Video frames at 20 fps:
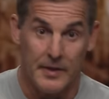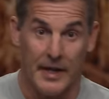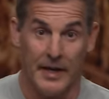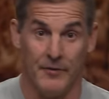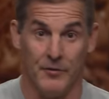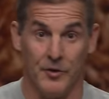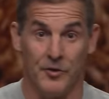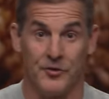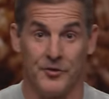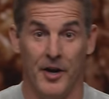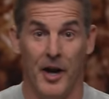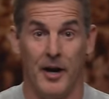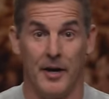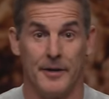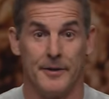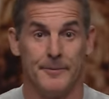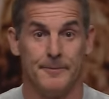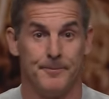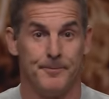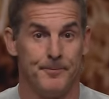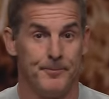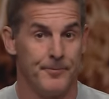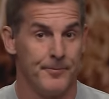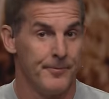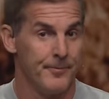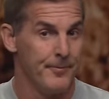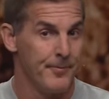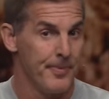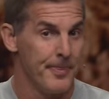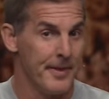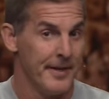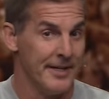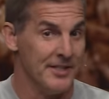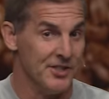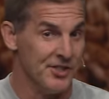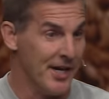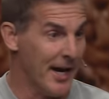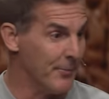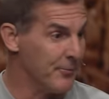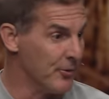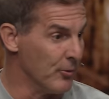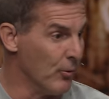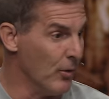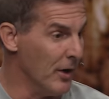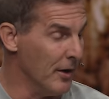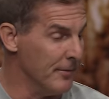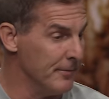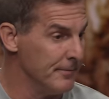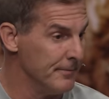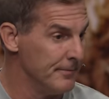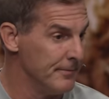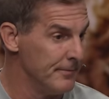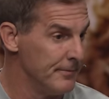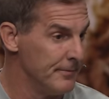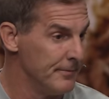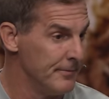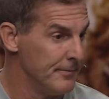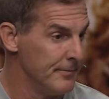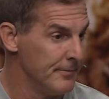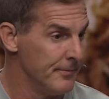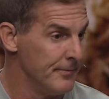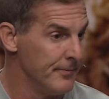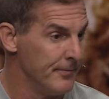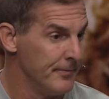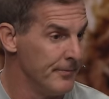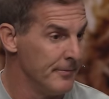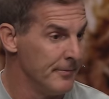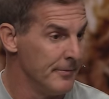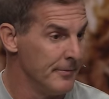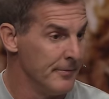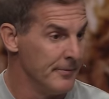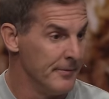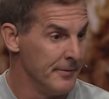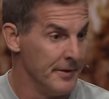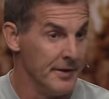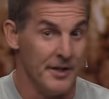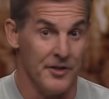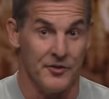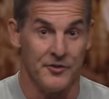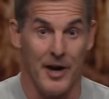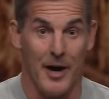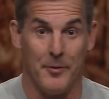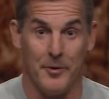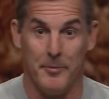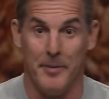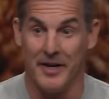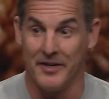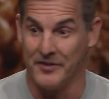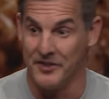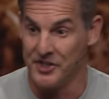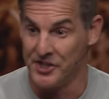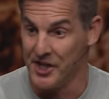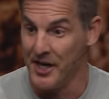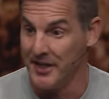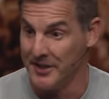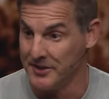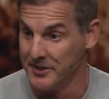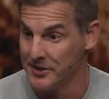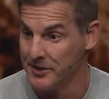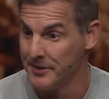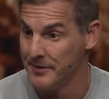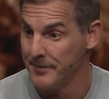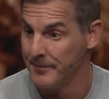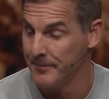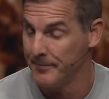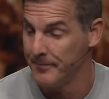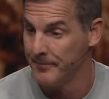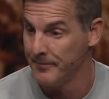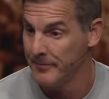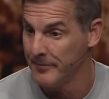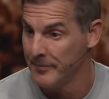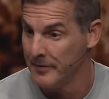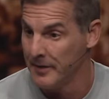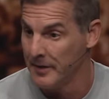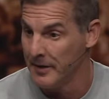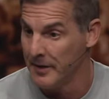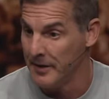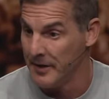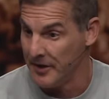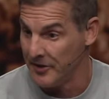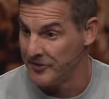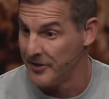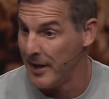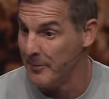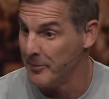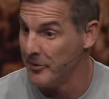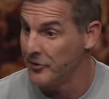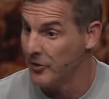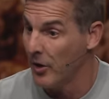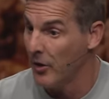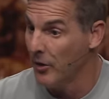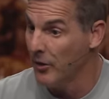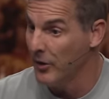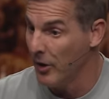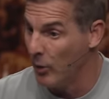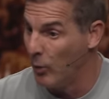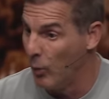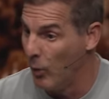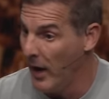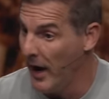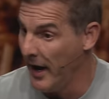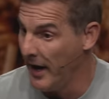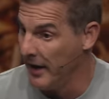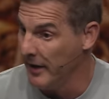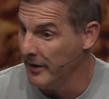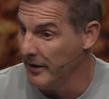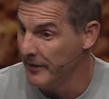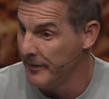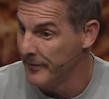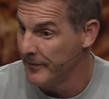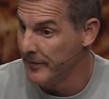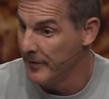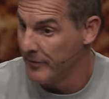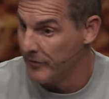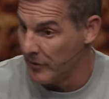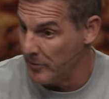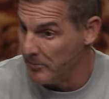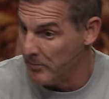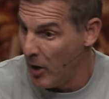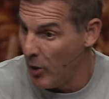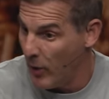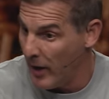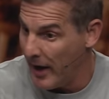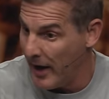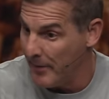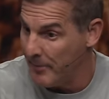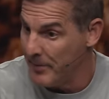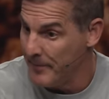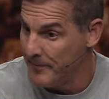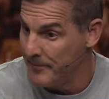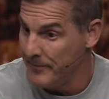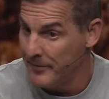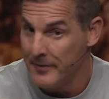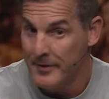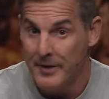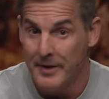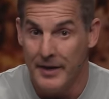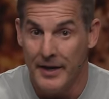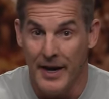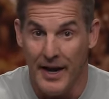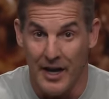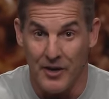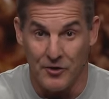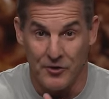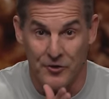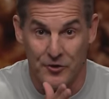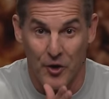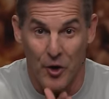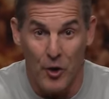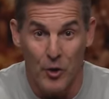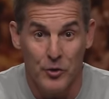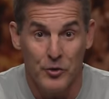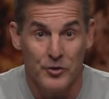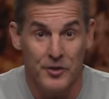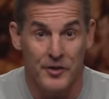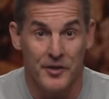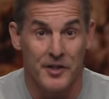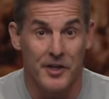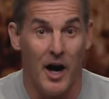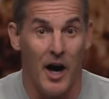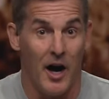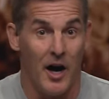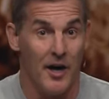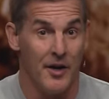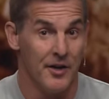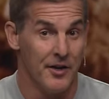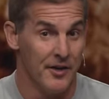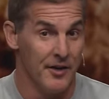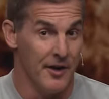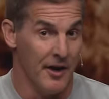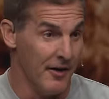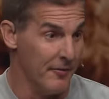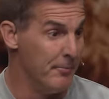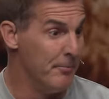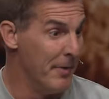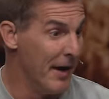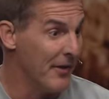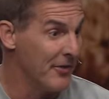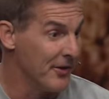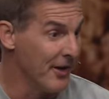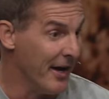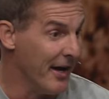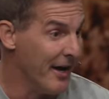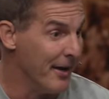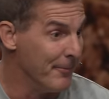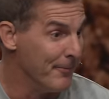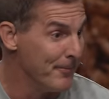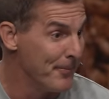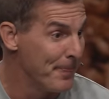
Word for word: if you're stuck in chapter one, it's time to make the change. It's time to turn away from Moab and turn to the God of Bethlehem.